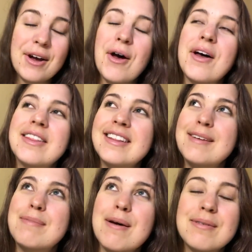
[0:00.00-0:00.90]
on the
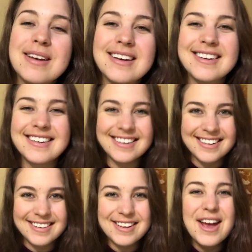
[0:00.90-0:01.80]
public
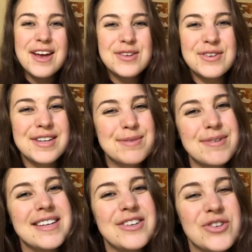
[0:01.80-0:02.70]

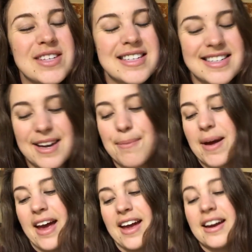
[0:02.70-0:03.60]
transportation system,
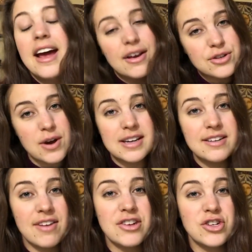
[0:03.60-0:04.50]
and it's quite an
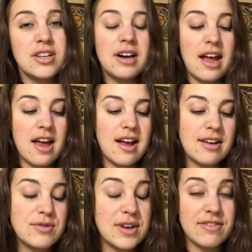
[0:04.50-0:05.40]
adventure, and I
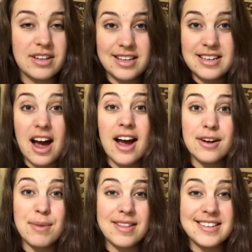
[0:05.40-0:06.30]
was definitely tired
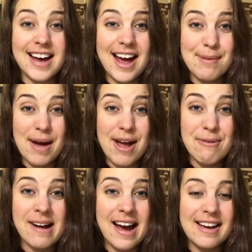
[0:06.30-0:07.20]
by the time I
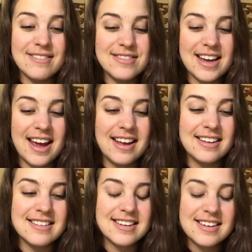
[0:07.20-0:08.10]
arrived
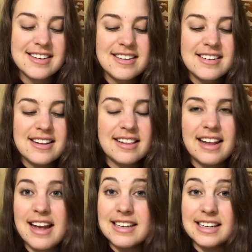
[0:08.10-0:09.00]
and
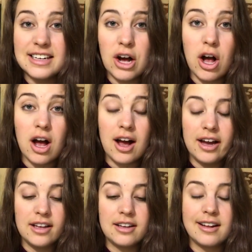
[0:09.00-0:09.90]
landed
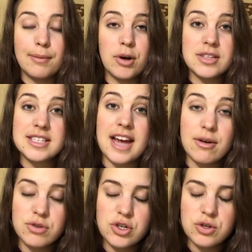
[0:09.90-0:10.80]
on Clément's
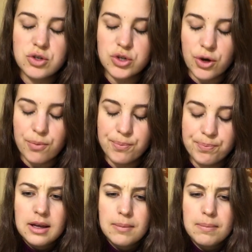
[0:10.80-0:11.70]
couch. So
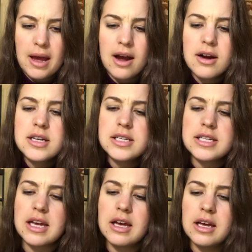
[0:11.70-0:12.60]
Paris
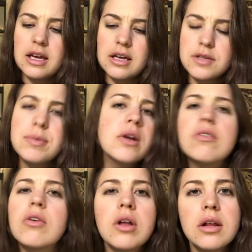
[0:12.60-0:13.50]
is
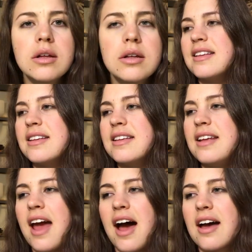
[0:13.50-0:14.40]
beautiful. Yeah,